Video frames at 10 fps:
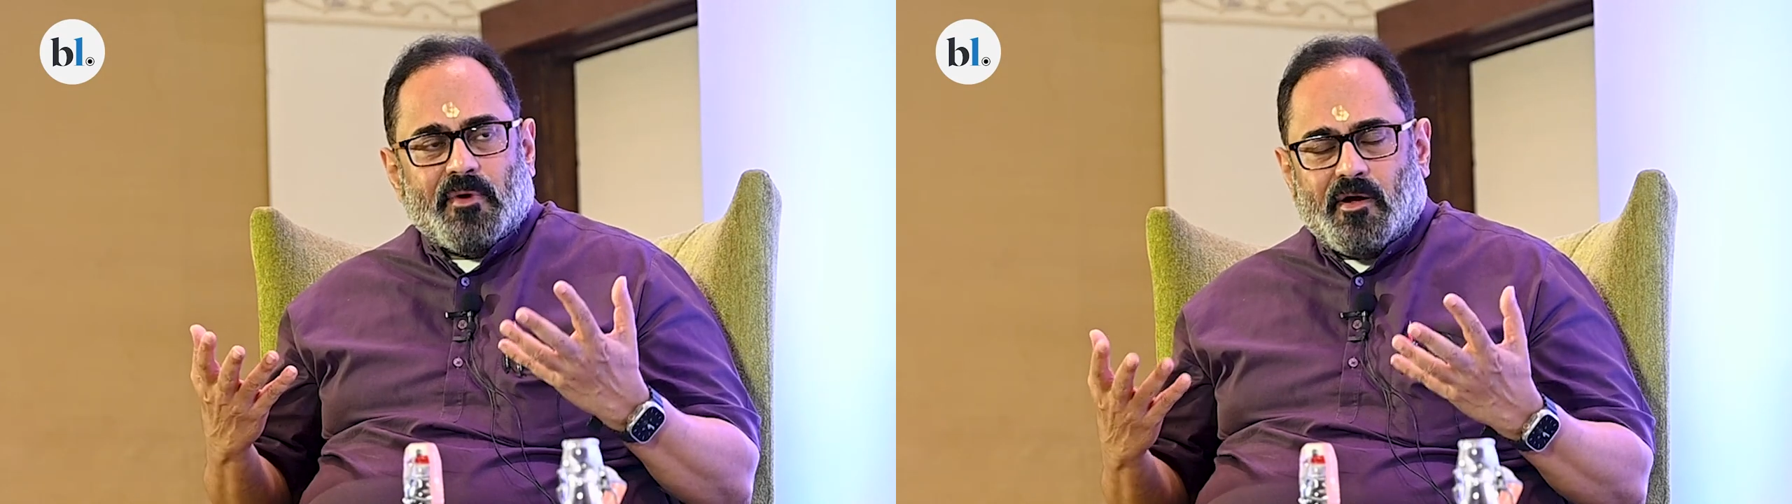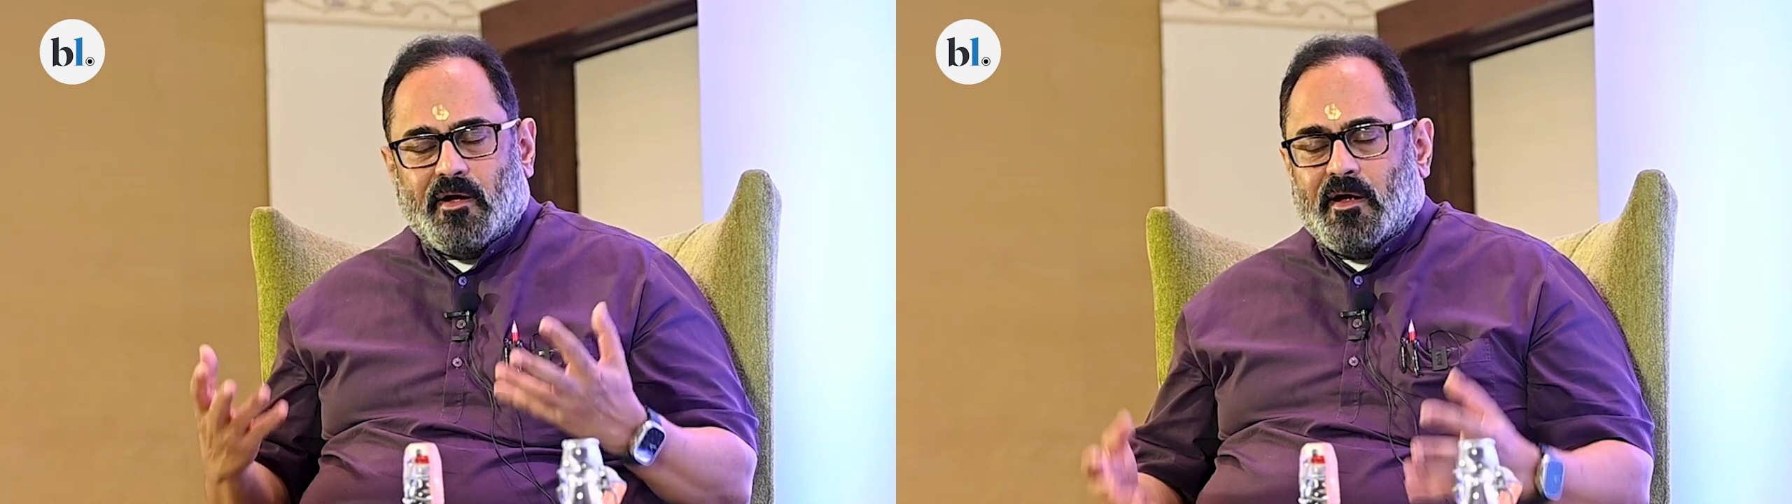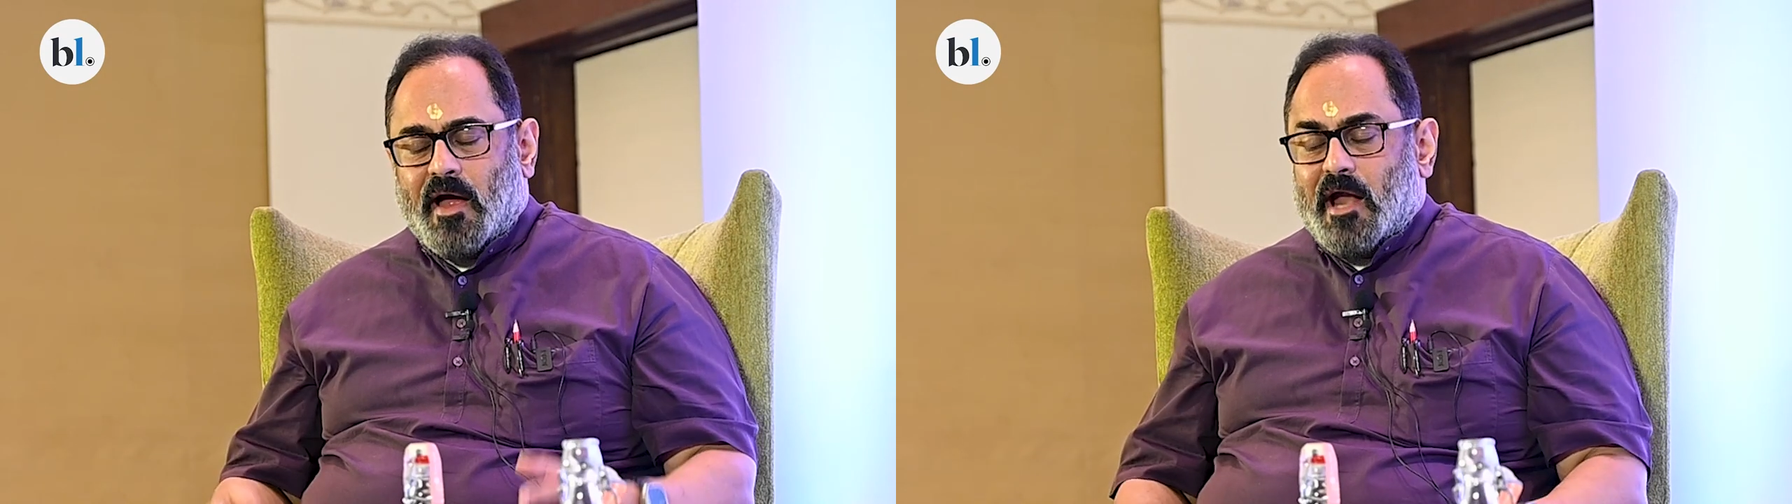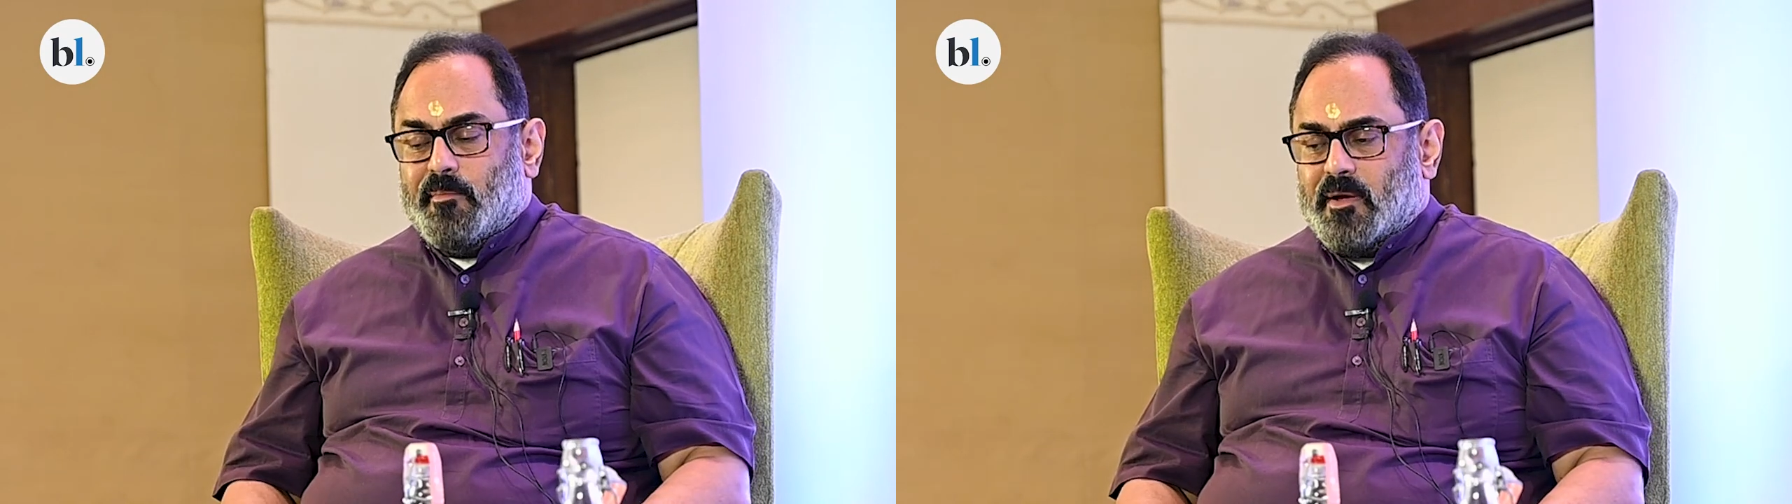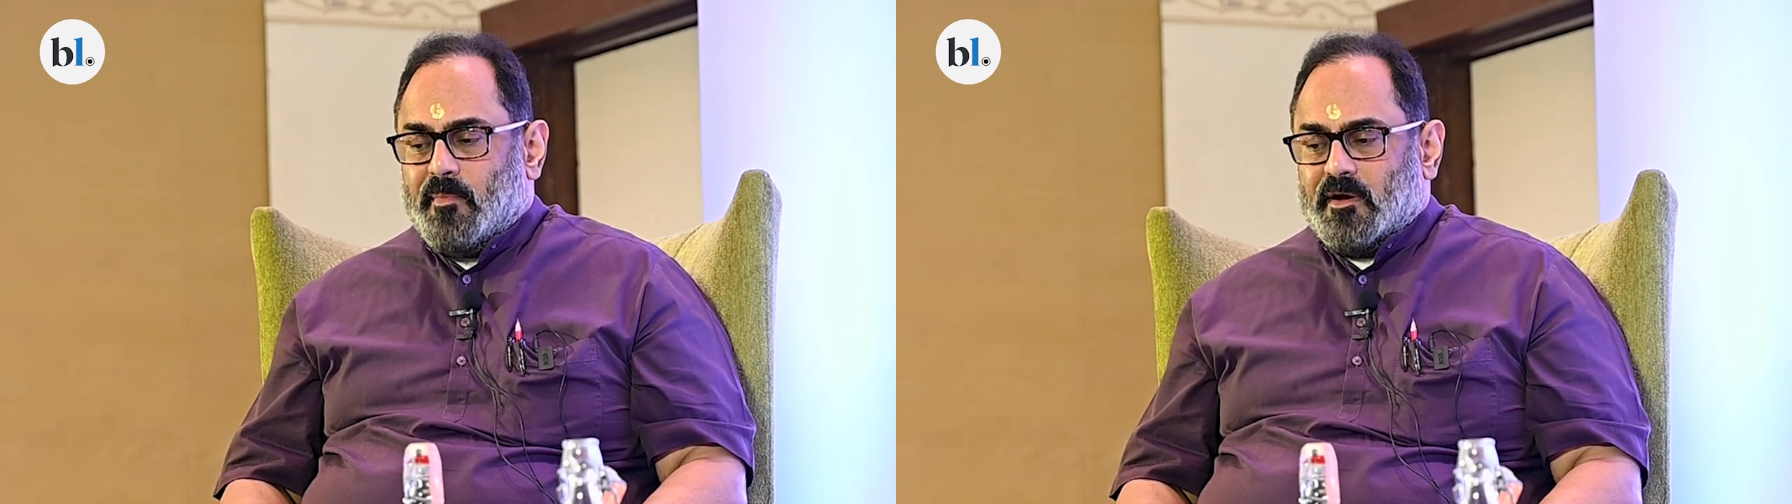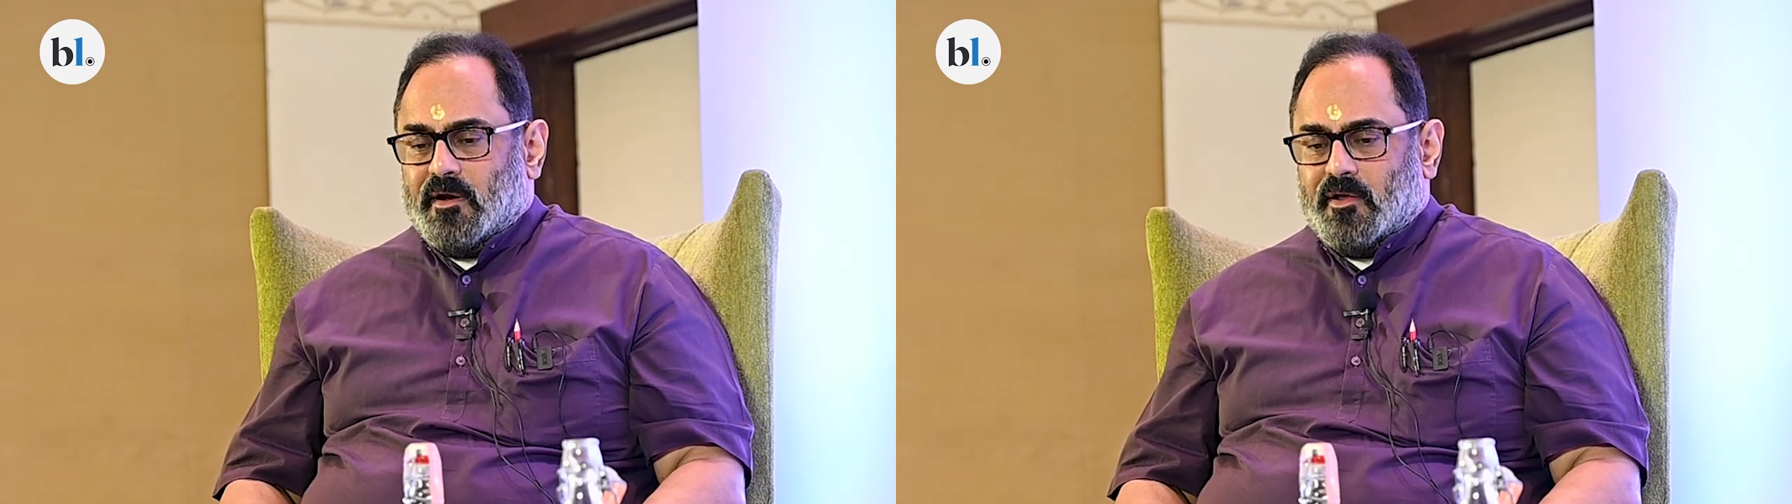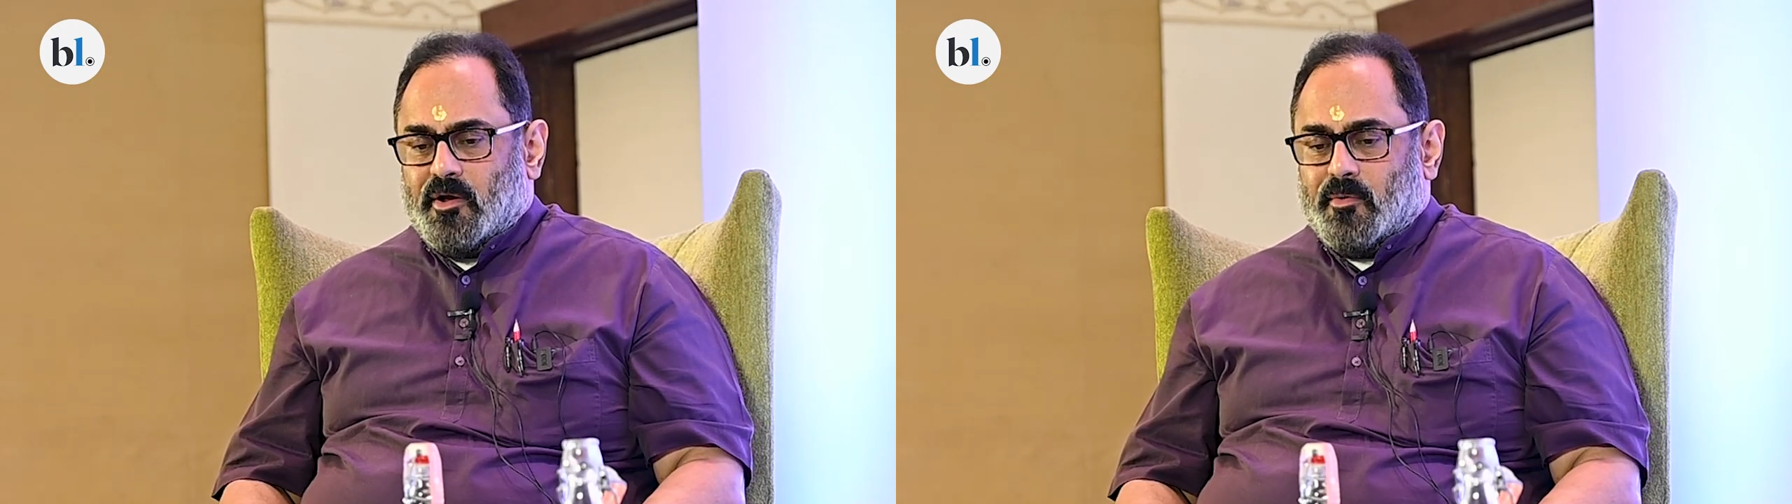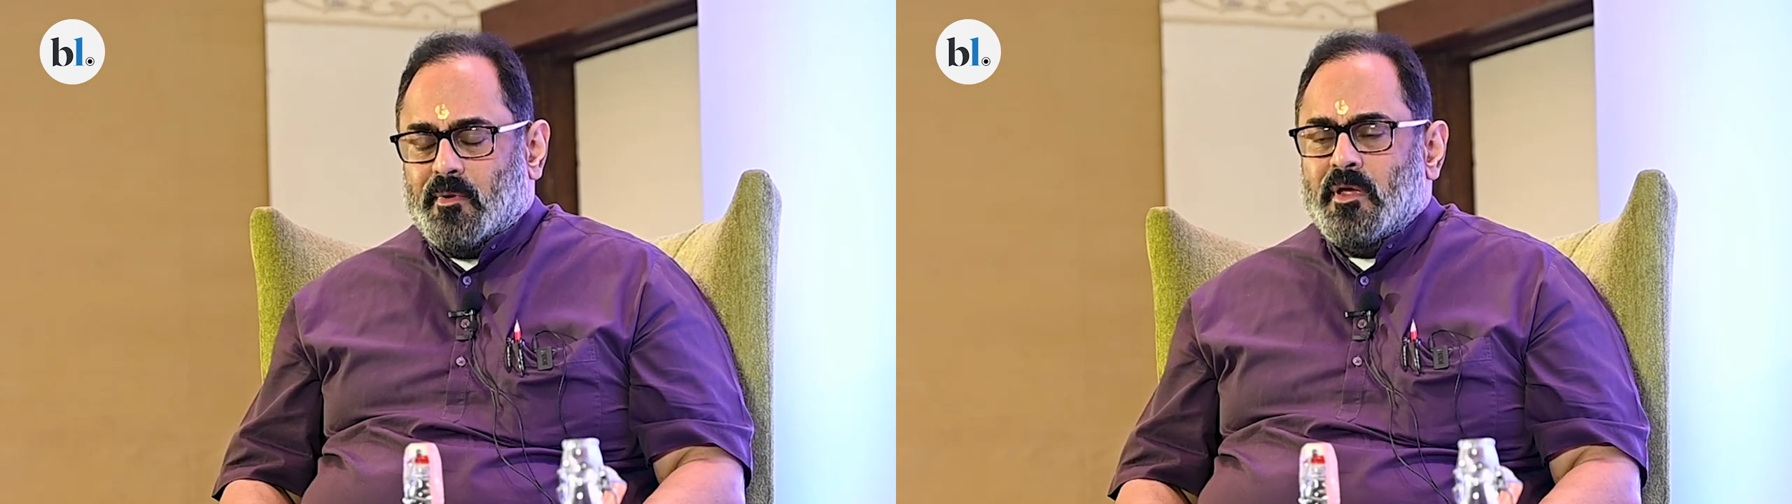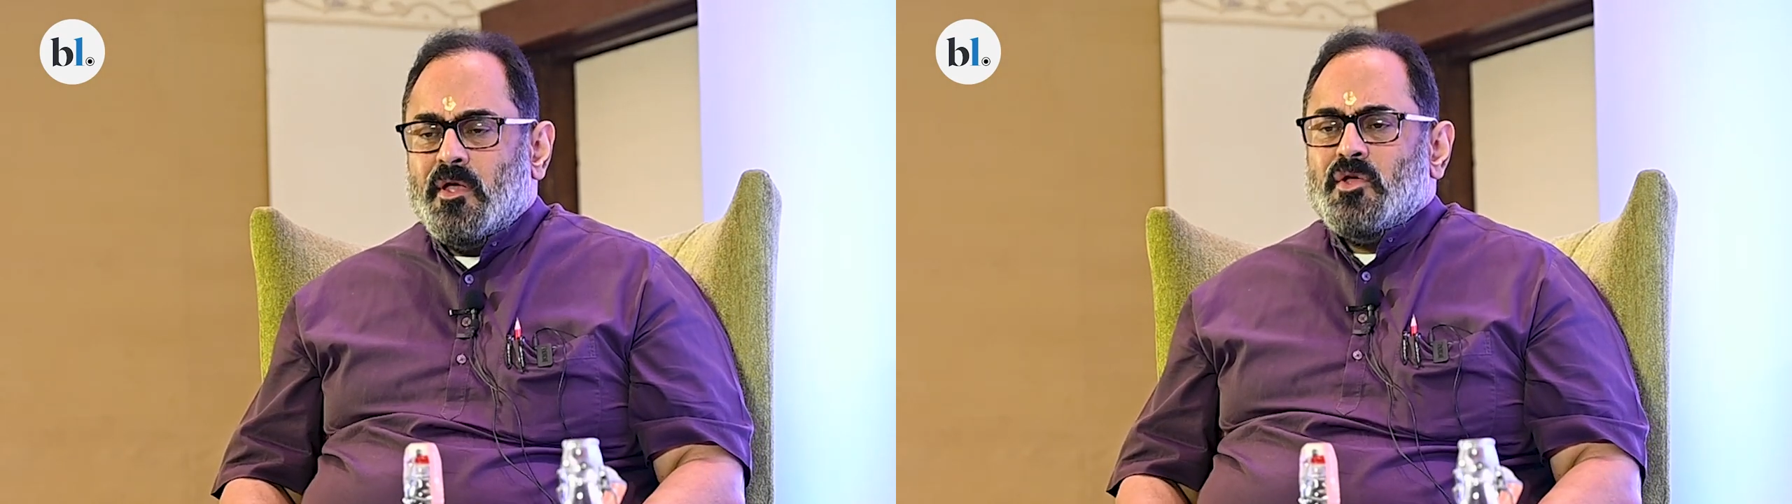unaccountable.